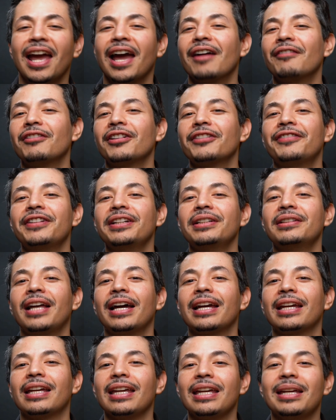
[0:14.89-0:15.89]
Ever feel
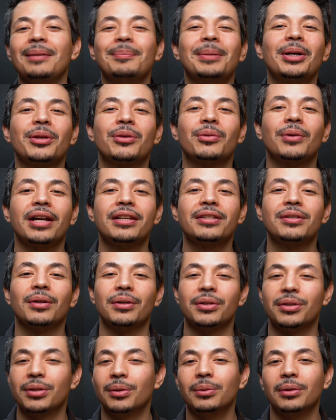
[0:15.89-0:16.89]
like email threads
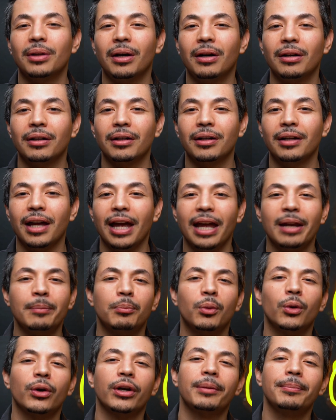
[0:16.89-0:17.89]
are too long
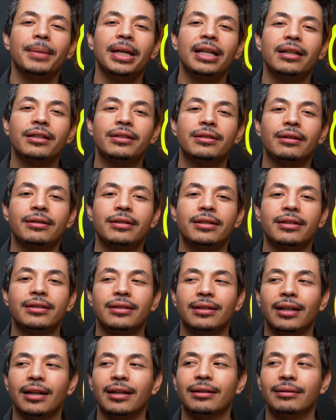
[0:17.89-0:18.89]
and boring meetings are
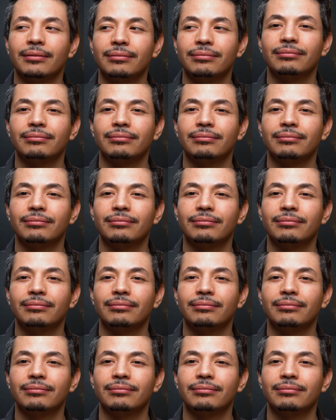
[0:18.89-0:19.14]
just like